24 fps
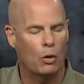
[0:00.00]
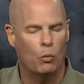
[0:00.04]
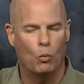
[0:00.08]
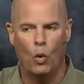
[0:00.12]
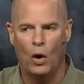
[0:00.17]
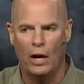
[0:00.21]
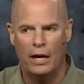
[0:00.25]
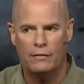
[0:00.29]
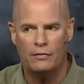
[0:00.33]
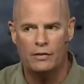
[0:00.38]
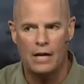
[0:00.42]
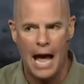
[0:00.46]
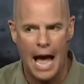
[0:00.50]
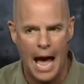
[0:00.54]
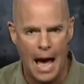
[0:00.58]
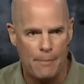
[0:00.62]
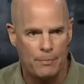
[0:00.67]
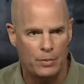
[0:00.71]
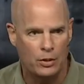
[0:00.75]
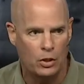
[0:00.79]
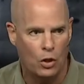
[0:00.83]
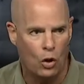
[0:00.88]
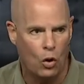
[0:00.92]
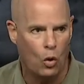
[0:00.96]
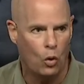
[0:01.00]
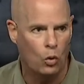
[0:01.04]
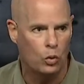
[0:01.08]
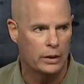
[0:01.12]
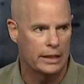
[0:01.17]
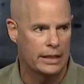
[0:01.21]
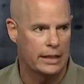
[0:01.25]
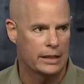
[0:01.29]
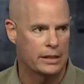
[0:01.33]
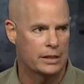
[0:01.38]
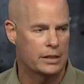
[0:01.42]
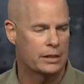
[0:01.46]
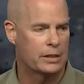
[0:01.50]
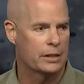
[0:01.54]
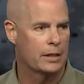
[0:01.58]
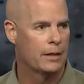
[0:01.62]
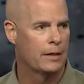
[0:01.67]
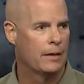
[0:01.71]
Whatever happened to holiness?